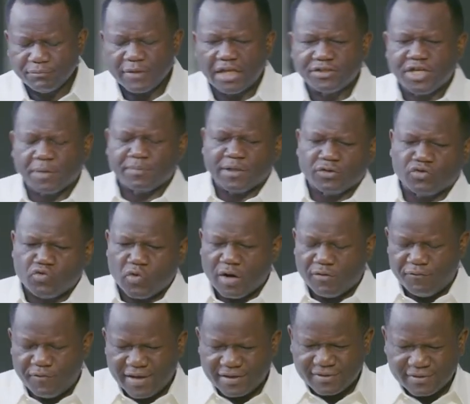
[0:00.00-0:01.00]
Chapter 12,
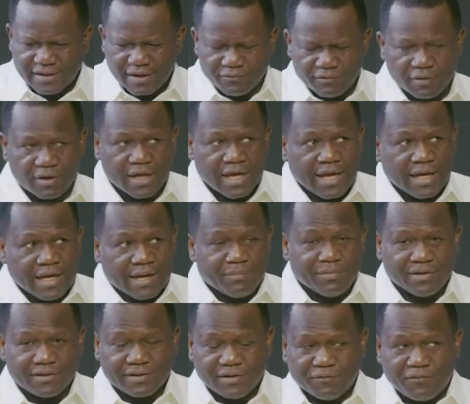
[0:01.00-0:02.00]
verse 7. Let me
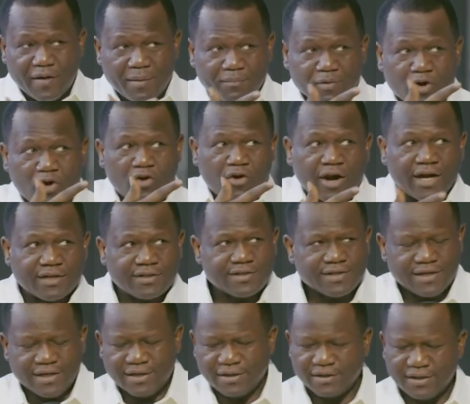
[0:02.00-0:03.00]
see if I'm correct
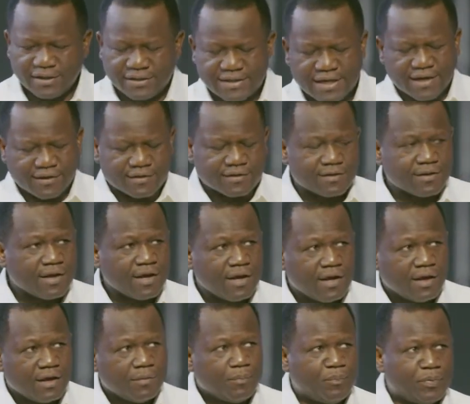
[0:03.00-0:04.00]
in the text.
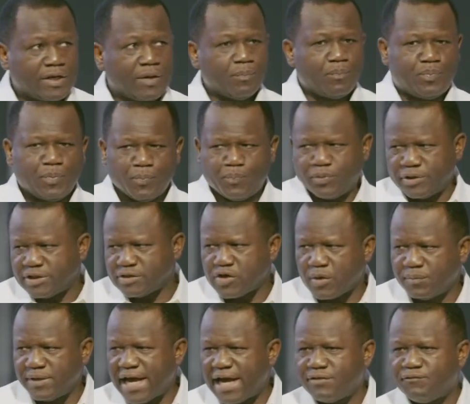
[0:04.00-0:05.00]
Put it
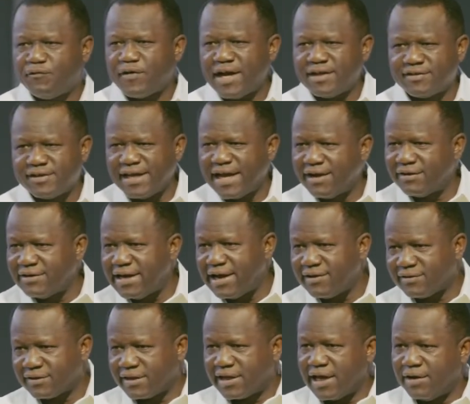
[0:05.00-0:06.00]
up. The advice the
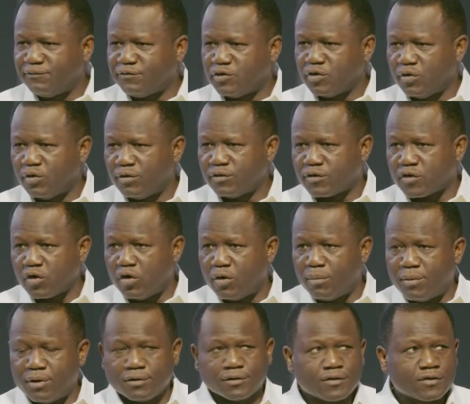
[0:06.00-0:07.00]
elders gave to
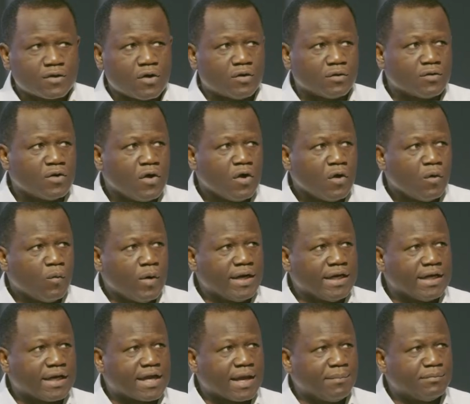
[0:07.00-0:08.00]
Solomon's son when
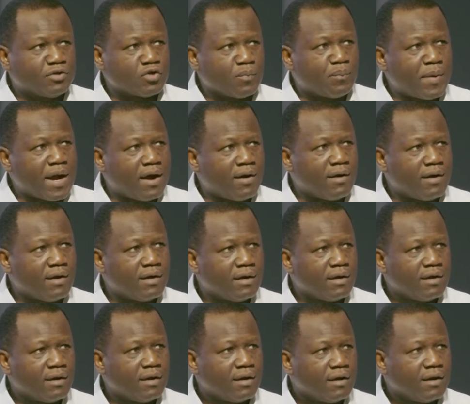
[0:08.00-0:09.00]
he came to power.
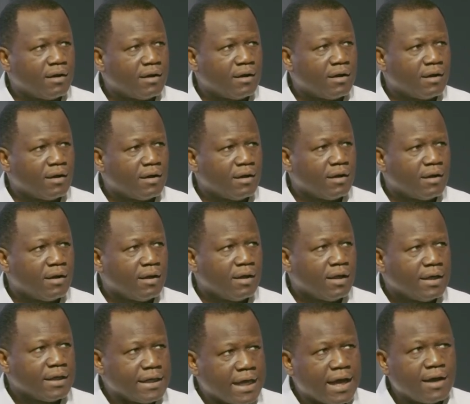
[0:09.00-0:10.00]

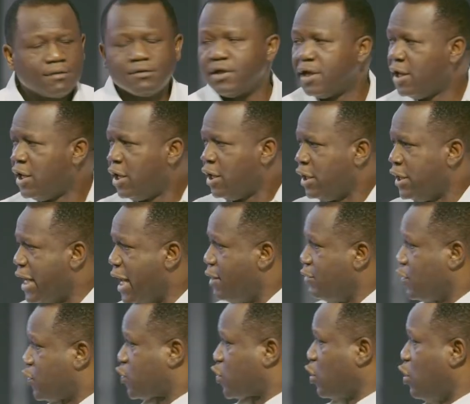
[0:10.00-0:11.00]
Yeah. Now,
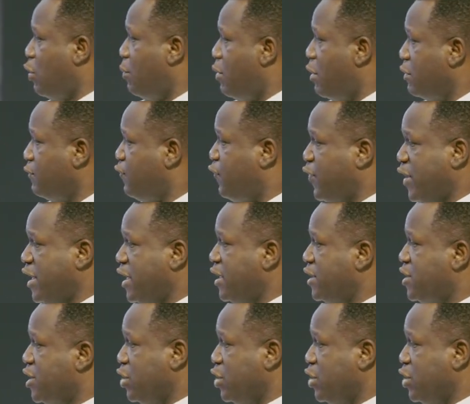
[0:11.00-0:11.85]
Solomon finished.